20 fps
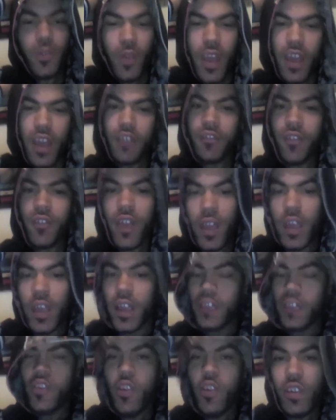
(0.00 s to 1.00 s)

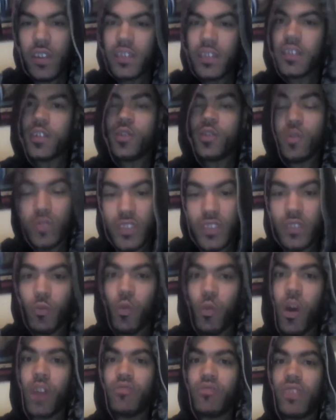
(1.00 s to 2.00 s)
It's not only is it called
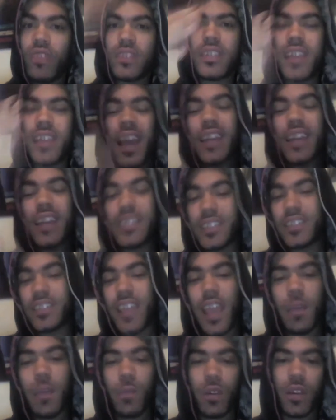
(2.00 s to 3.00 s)
World Wrestling
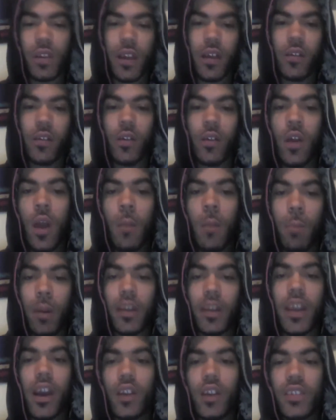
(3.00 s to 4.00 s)
Entertainment now, but
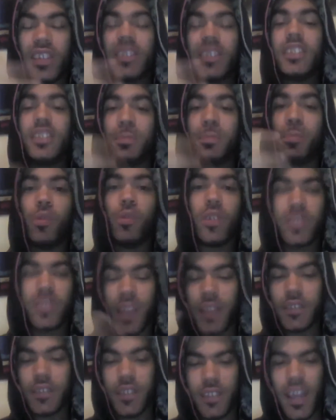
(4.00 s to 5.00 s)
now this is sports
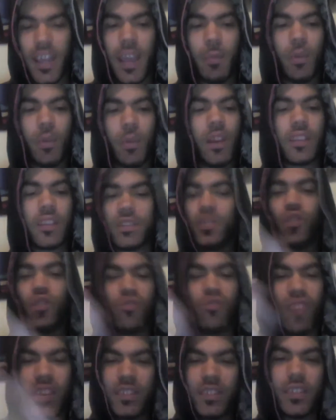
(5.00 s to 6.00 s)
entertainment. It's not
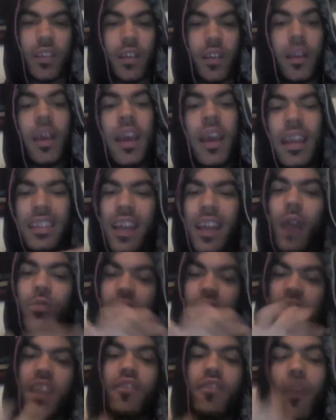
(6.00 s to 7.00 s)
wrestling. That was
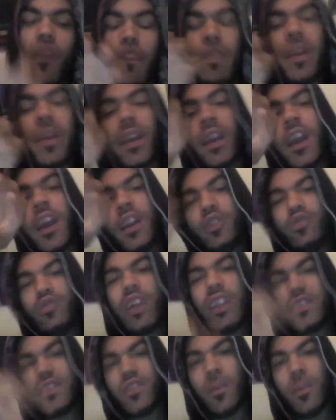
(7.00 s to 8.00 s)
another big
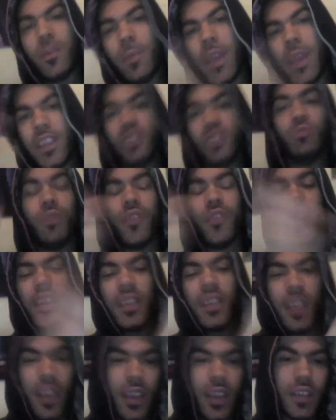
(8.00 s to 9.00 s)
transformation within
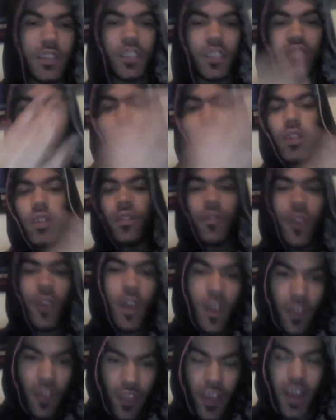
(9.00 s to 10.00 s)
the industry of
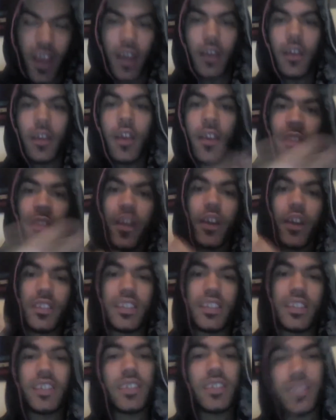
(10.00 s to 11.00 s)
that. Now
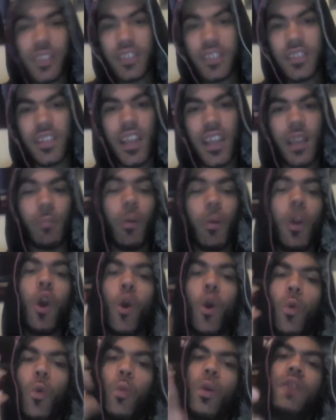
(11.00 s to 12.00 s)
this is the same
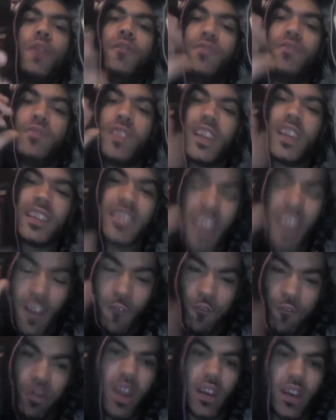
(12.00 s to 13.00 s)
with this
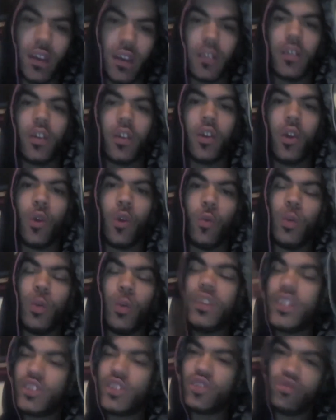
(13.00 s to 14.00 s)
event, with
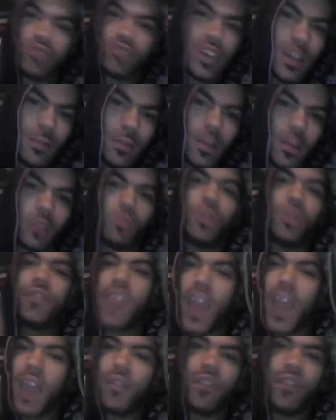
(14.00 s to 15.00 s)
the streaming, with the
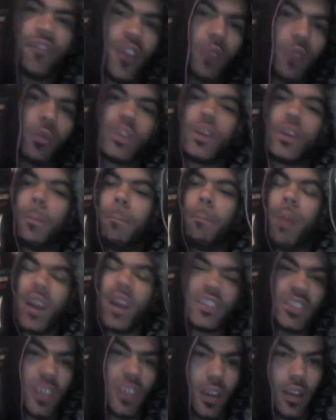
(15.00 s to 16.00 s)
everything, with the
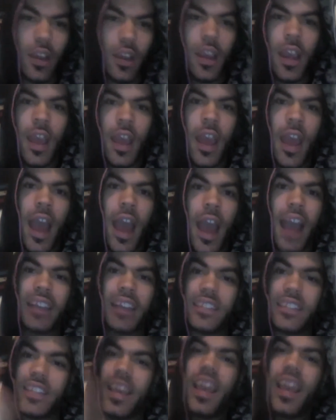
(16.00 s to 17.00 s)
budget and
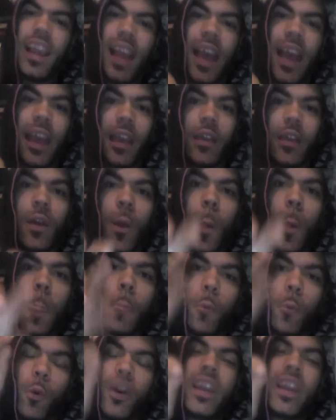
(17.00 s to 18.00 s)
Daylight.
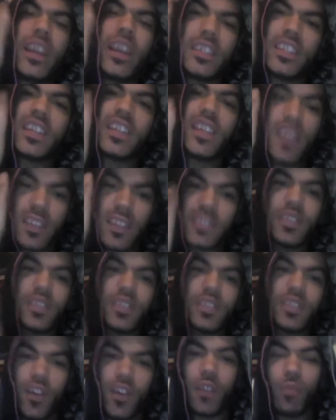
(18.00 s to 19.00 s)
What he did in this
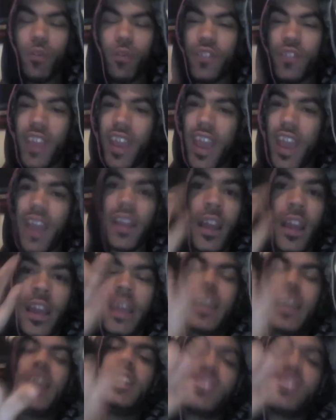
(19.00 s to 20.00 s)
event with
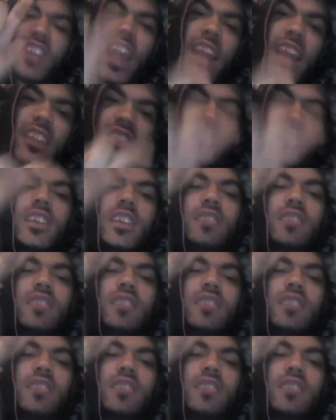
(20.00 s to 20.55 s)
he changed this